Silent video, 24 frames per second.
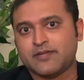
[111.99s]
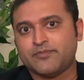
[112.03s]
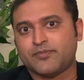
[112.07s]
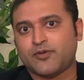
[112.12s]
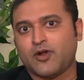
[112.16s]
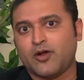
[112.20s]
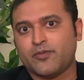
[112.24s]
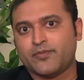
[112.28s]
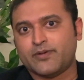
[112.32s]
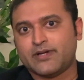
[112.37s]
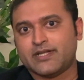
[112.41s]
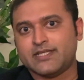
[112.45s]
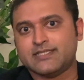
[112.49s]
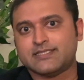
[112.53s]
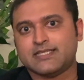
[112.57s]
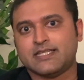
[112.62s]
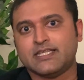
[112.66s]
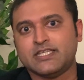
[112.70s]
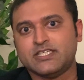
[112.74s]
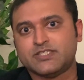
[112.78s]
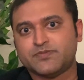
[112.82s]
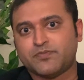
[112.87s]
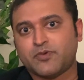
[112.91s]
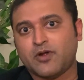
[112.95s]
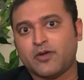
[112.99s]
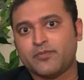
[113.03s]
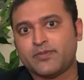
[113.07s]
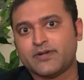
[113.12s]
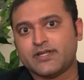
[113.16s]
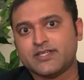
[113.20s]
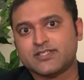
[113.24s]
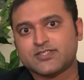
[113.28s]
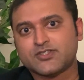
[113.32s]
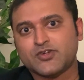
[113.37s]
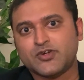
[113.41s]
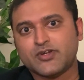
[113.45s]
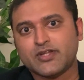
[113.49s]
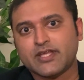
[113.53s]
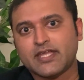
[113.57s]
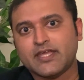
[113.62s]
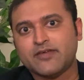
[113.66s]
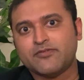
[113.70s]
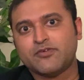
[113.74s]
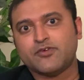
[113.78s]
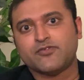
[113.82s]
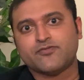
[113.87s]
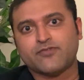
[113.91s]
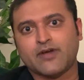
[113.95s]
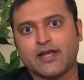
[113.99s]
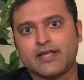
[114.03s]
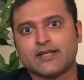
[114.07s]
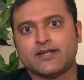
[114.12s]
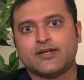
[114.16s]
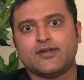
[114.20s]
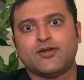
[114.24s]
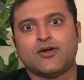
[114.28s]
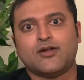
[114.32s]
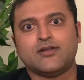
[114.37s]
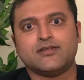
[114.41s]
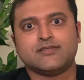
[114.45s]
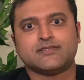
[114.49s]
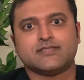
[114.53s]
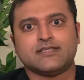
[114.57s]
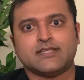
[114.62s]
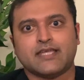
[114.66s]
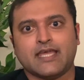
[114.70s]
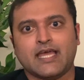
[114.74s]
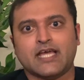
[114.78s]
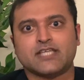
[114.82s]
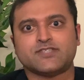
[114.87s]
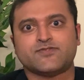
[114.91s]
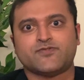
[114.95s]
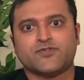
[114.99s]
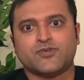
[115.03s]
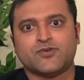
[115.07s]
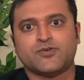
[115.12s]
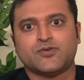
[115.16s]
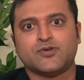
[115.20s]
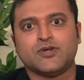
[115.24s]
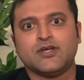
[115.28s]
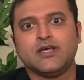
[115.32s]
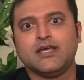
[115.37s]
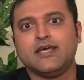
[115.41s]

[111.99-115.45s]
properties and each property is going to give you $500 in cash flow,